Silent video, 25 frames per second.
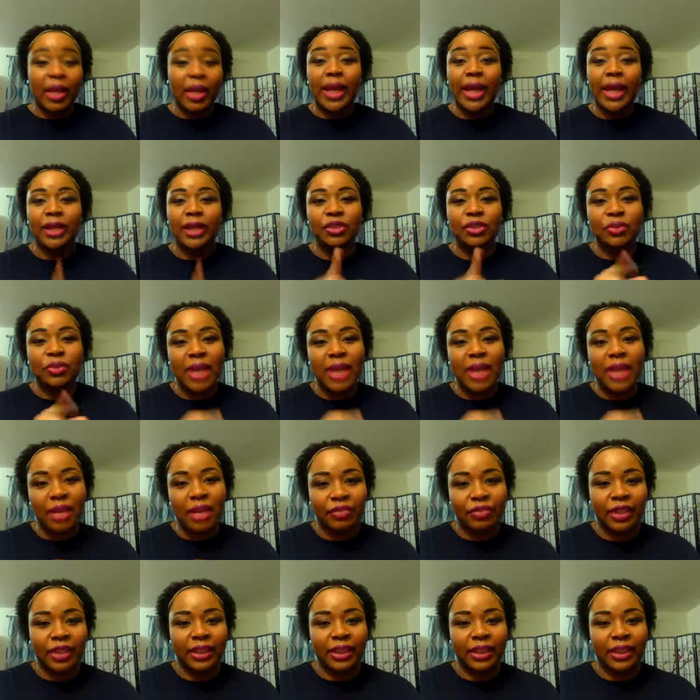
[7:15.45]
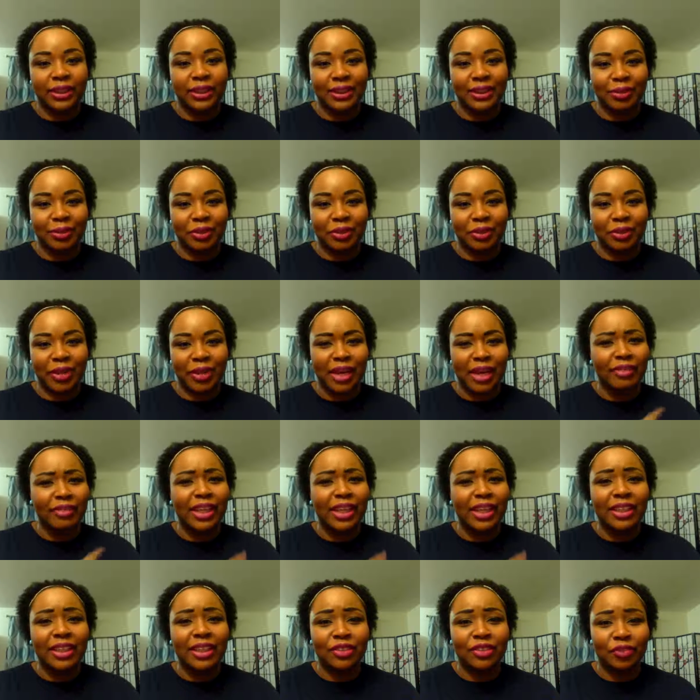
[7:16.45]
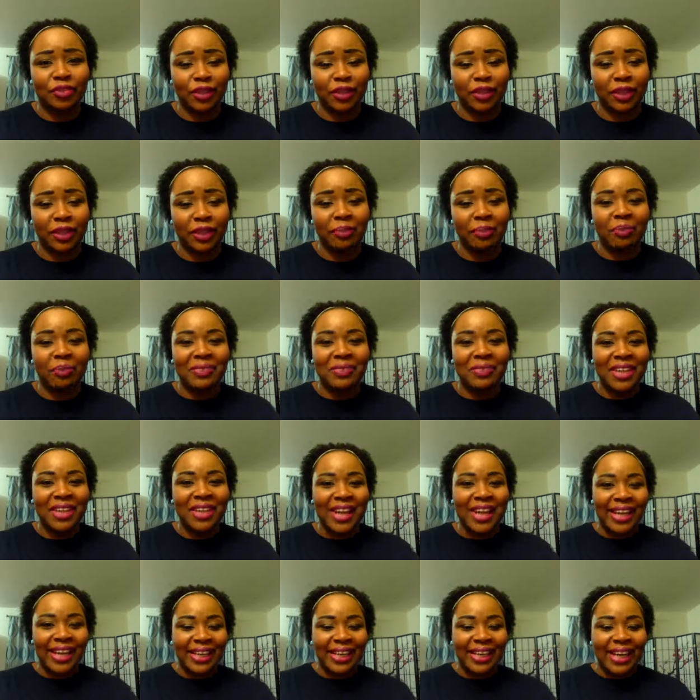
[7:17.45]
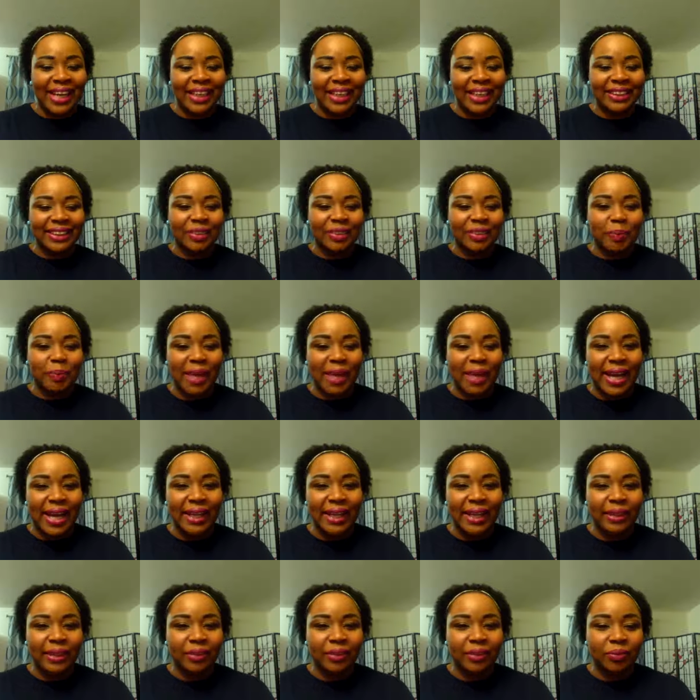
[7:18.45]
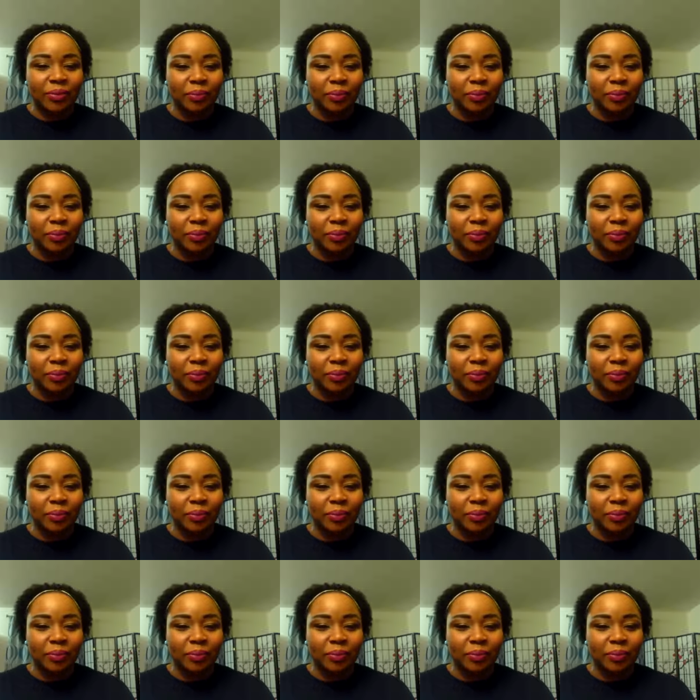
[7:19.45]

And do not forget to subscribe. It is free. Alright guys, bye.